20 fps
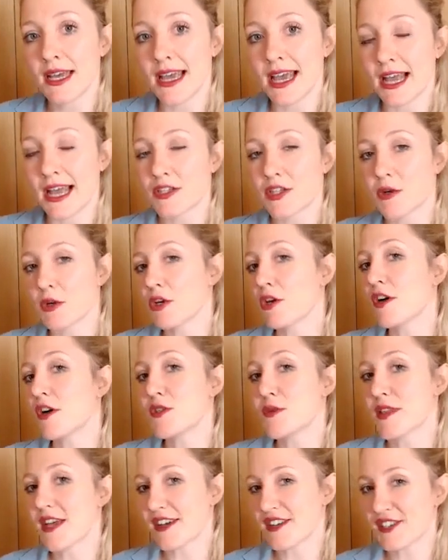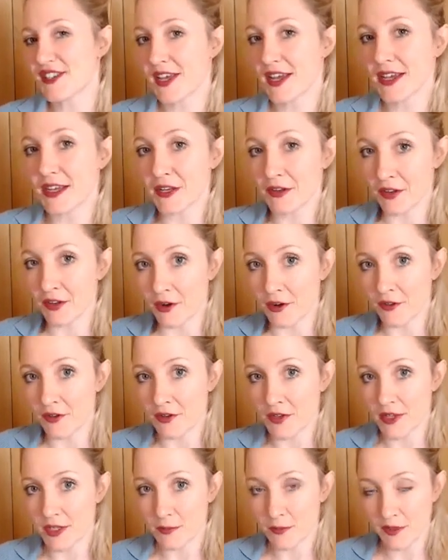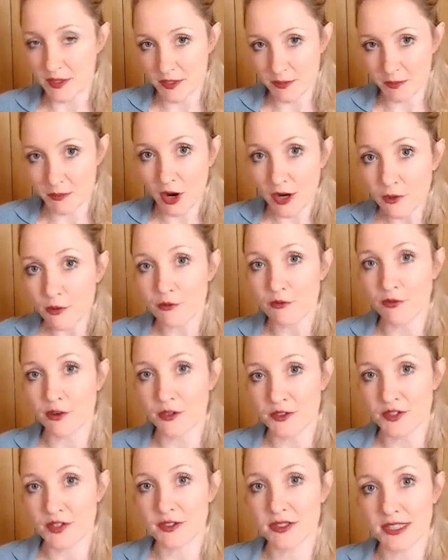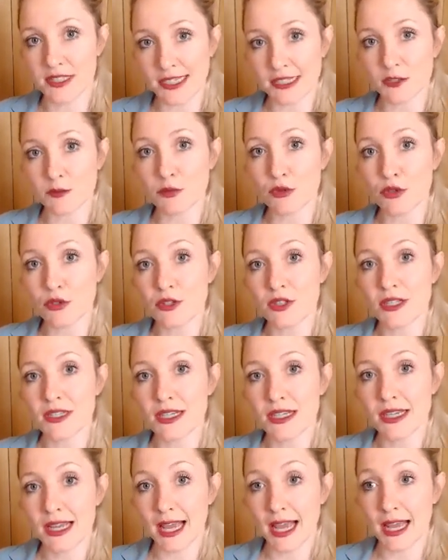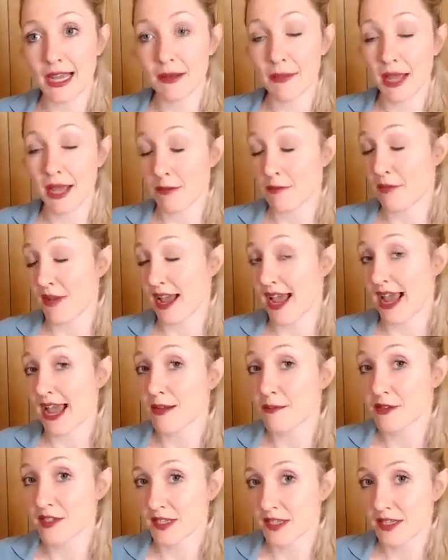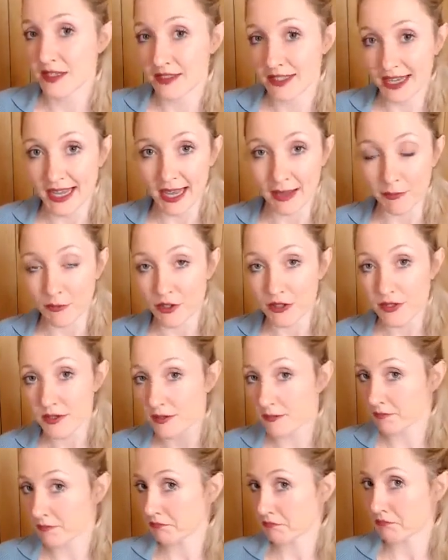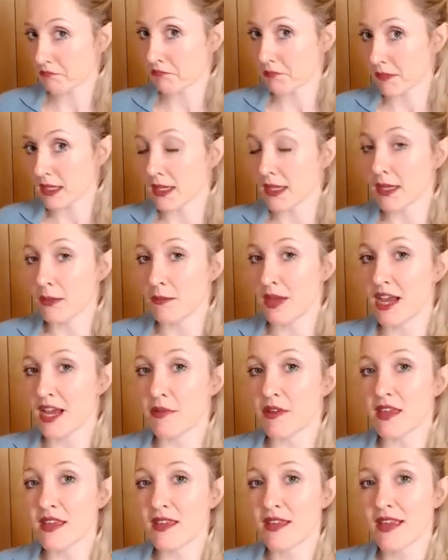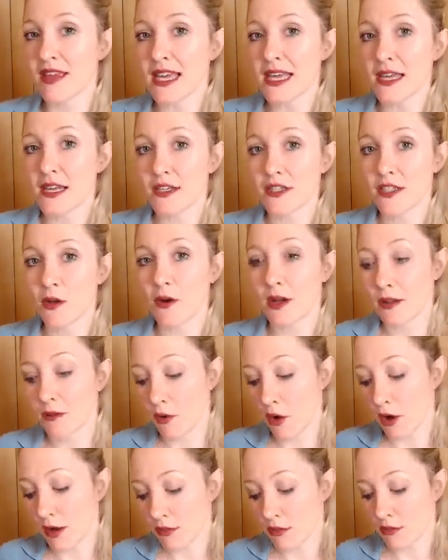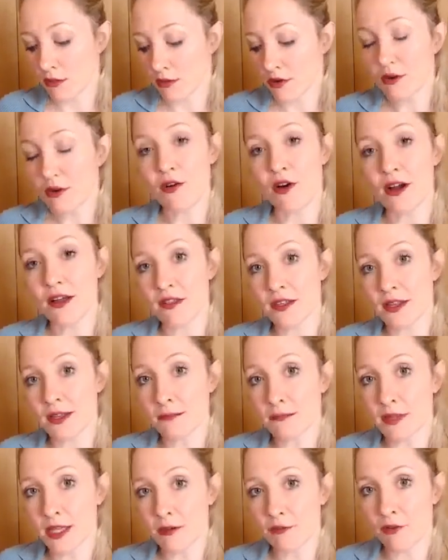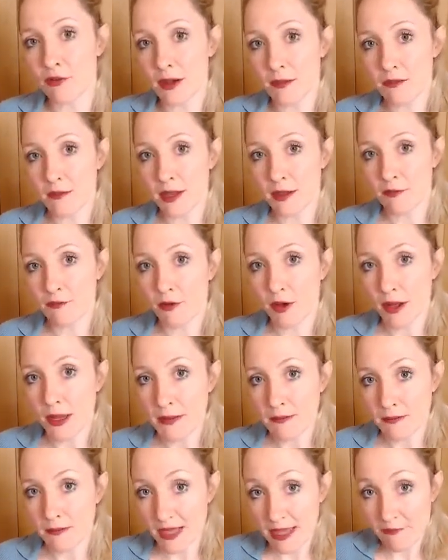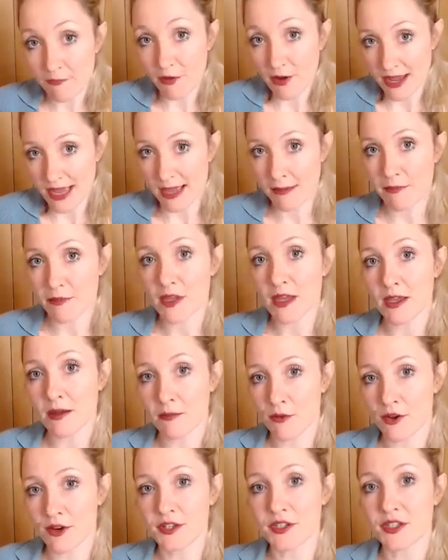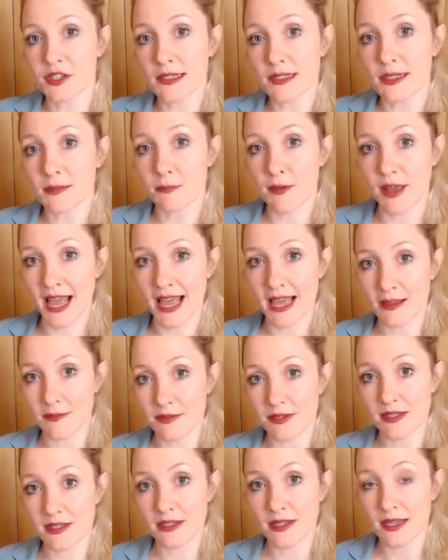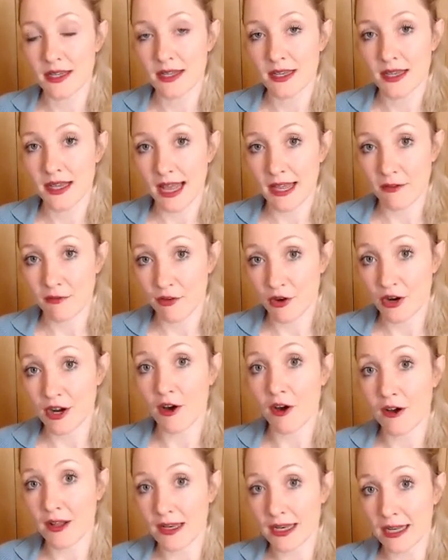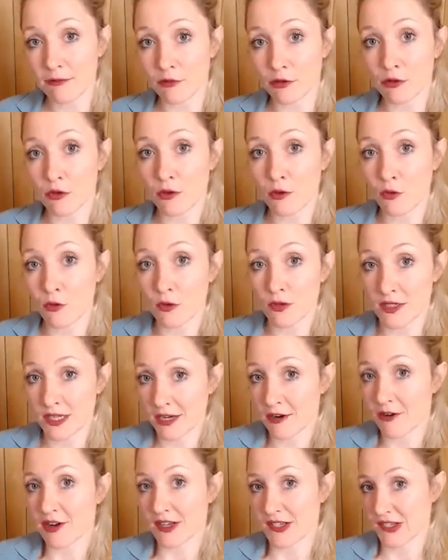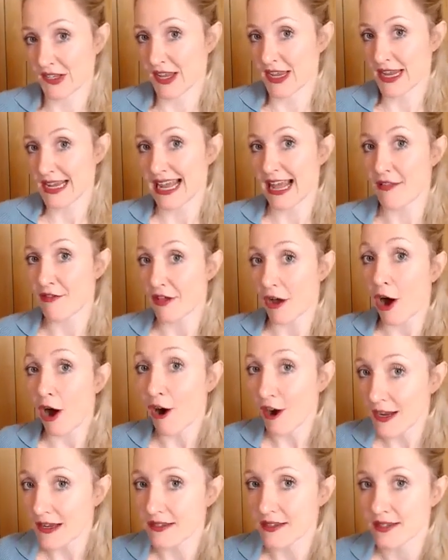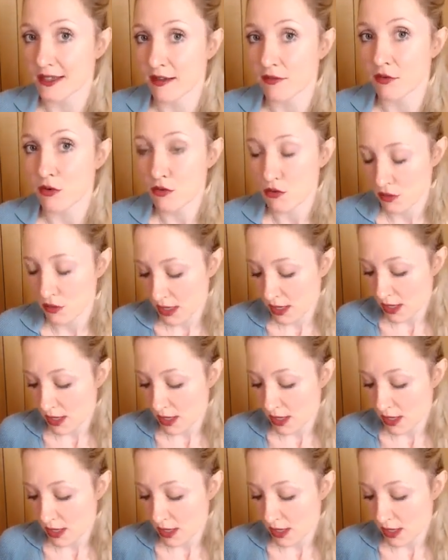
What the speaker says: And so it goes without saying, though, that there's microphones in the dashboard and perhaps hidden cameras, maybe. So I thought, all right then, if I am being monitored, perhaps at a very high level, or dare I say it, at the highest level,